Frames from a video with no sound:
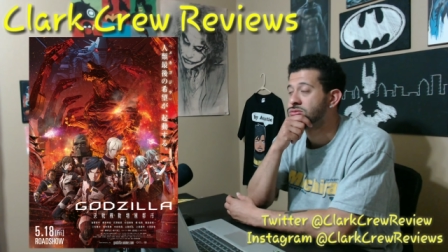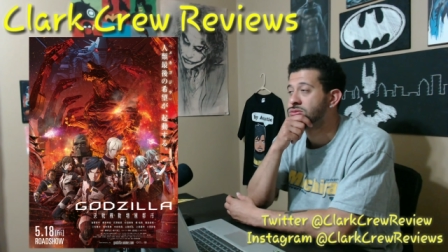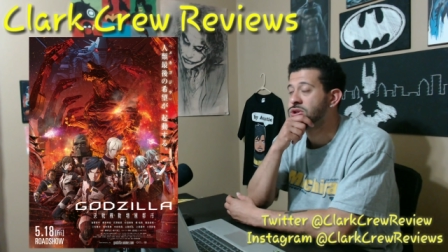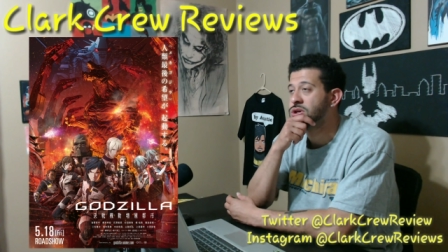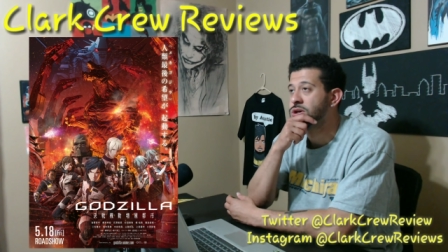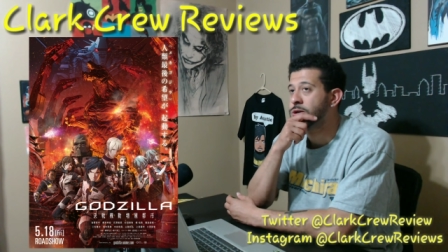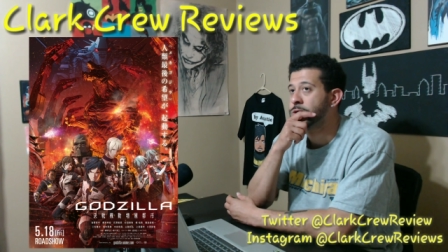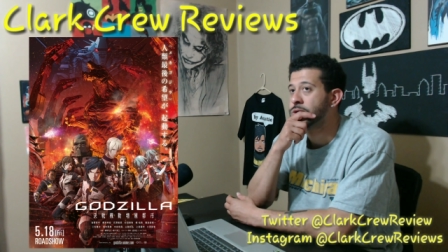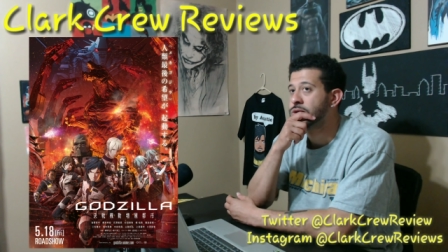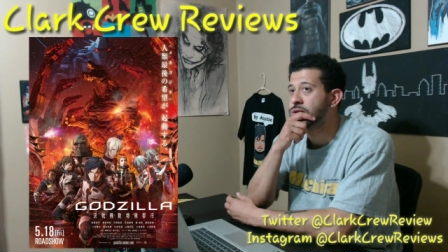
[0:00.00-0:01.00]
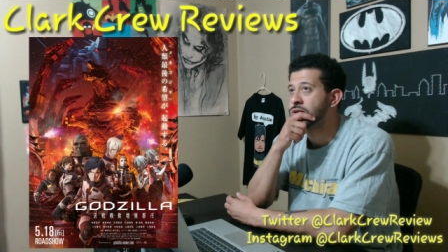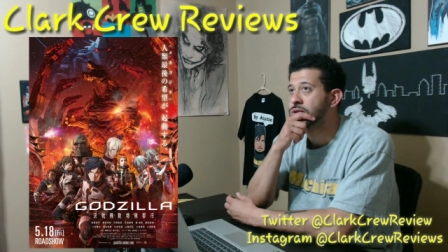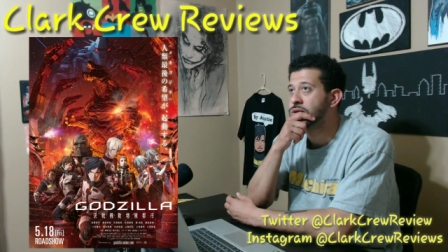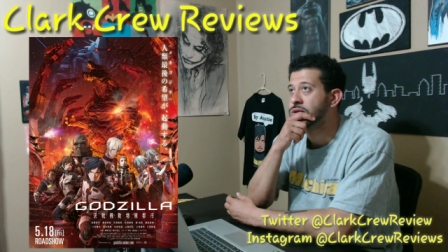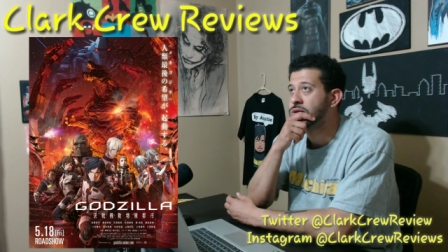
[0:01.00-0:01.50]
Huh. Mm-hmm.
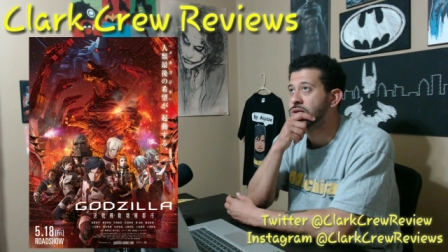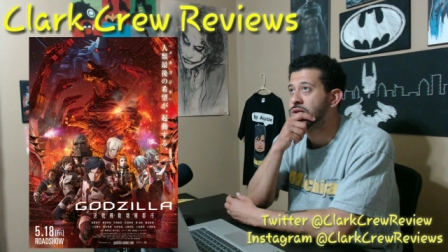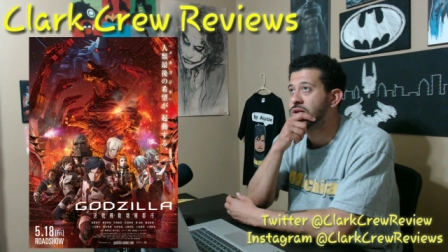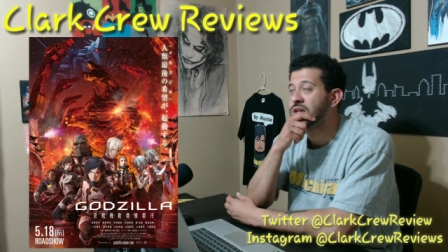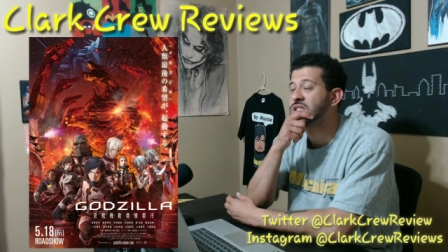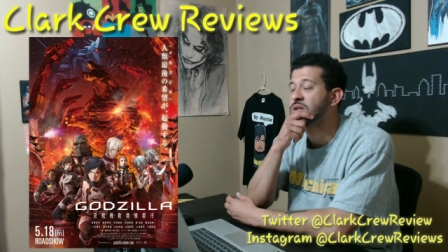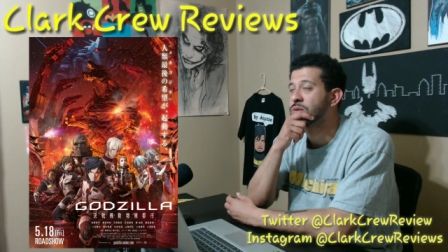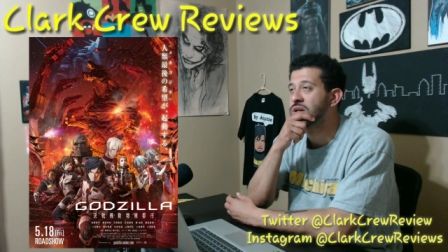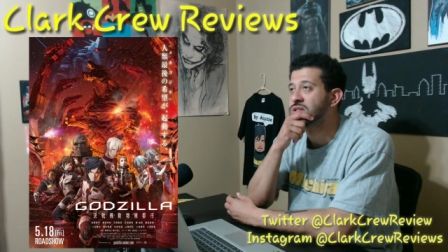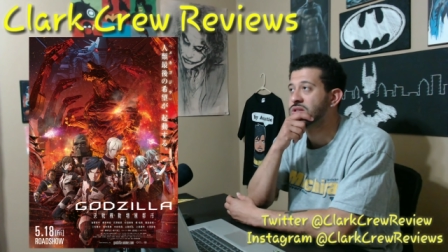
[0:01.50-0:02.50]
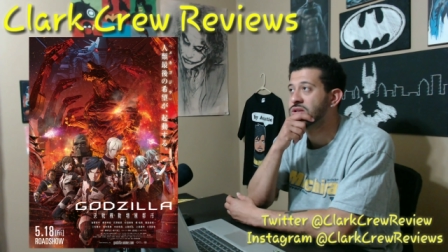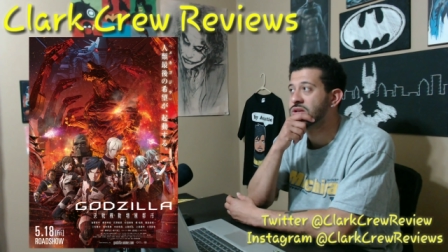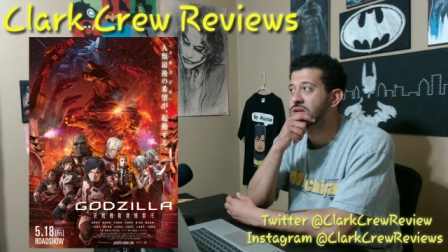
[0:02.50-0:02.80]
That's interesting.